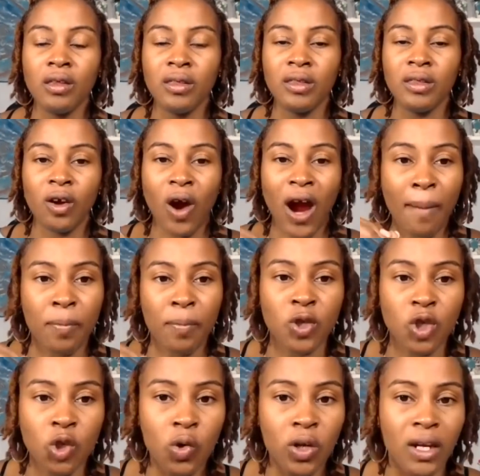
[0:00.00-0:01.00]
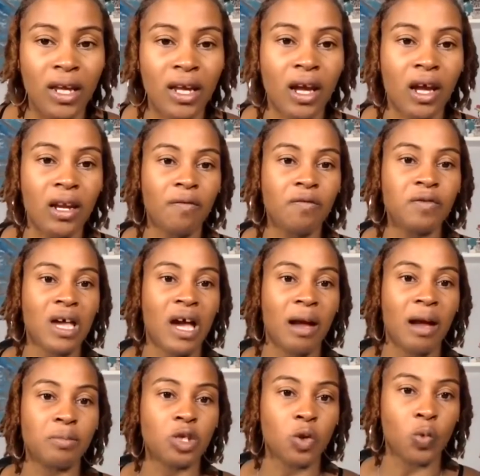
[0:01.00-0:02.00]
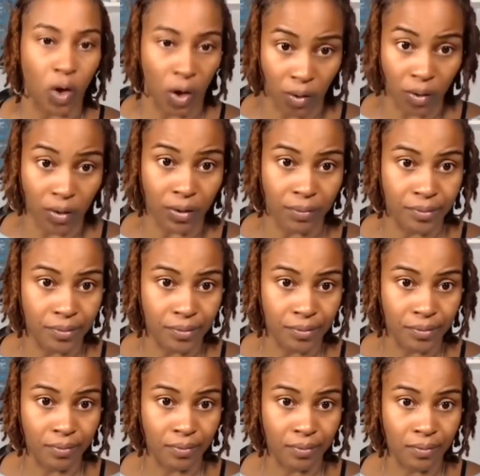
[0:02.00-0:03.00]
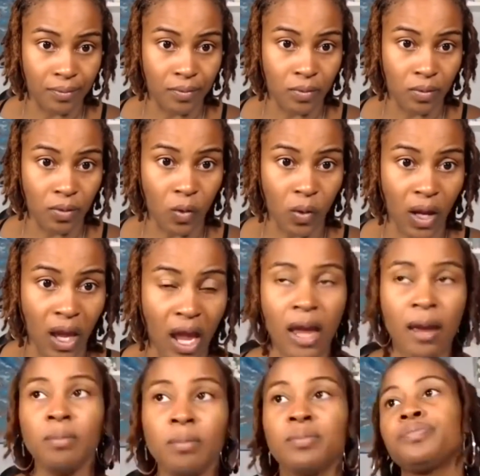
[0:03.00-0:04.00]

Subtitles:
their opportunity enough time to work. Okay.